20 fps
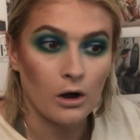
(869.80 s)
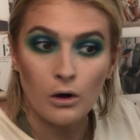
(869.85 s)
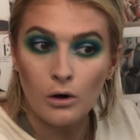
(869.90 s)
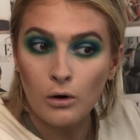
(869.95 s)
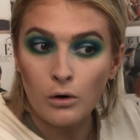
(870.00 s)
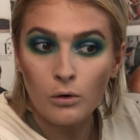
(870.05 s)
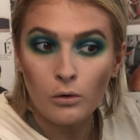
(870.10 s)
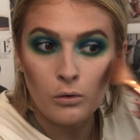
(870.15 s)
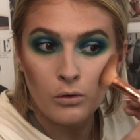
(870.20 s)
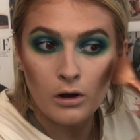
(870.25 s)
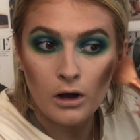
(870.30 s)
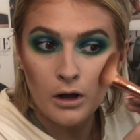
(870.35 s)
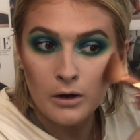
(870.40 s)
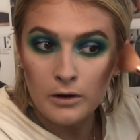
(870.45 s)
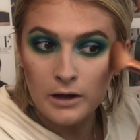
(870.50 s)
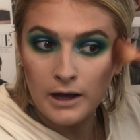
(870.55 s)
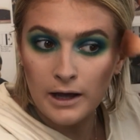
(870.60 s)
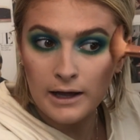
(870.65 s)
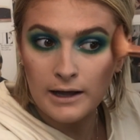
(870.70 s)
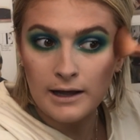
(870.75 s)
Oh,
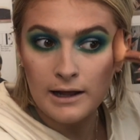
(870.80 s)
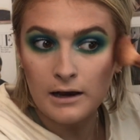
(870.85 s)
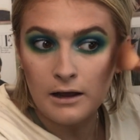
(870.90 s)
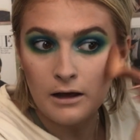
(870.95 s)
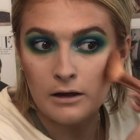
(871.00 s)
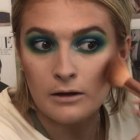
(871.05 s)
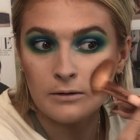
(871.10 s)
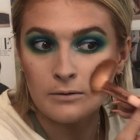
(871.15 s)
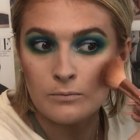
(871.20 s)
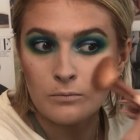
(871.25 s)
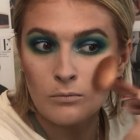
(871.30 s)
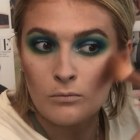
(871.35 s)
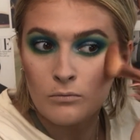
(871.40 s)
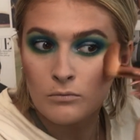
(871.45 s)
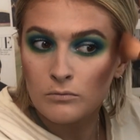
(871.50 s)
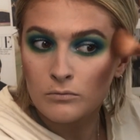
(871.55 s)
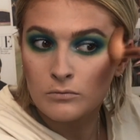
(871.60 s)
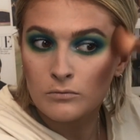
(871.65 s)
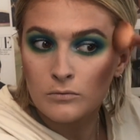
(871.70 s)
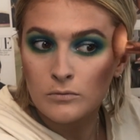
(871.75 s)
okay, hello.
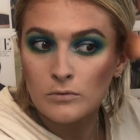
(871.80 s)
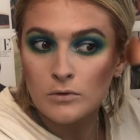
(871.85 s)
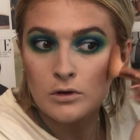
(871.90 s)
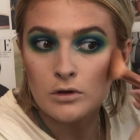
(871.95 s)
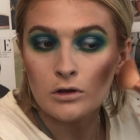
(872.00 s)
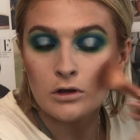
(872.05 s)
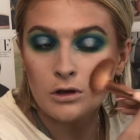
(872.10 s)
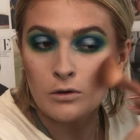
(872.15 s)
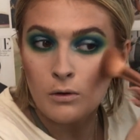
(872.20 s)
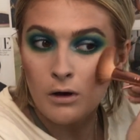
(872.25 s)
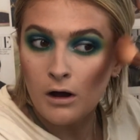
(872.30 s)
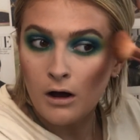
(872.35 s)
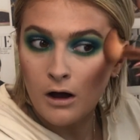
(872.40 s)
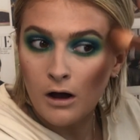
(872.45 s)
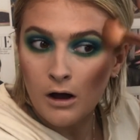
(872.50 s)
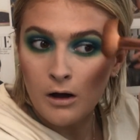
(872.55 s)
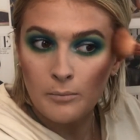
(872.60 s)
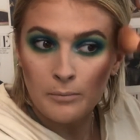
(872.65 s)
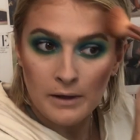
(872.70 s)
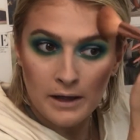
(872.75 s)
You
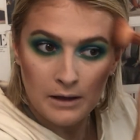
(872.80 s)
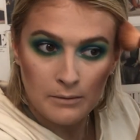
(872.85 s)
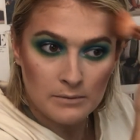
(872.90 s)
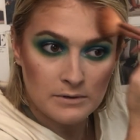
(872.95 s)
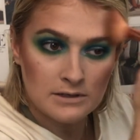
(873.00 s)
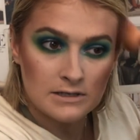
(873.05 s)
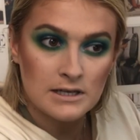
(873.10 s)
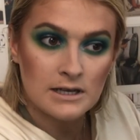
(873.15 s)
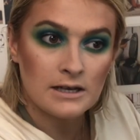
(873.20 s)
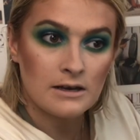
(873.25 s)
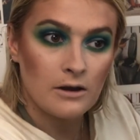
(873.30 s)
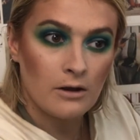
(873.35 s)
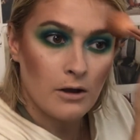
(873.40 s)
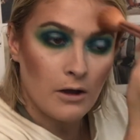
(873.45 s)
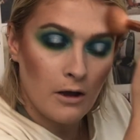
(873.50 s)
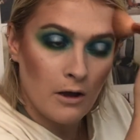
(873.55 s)
are pigmented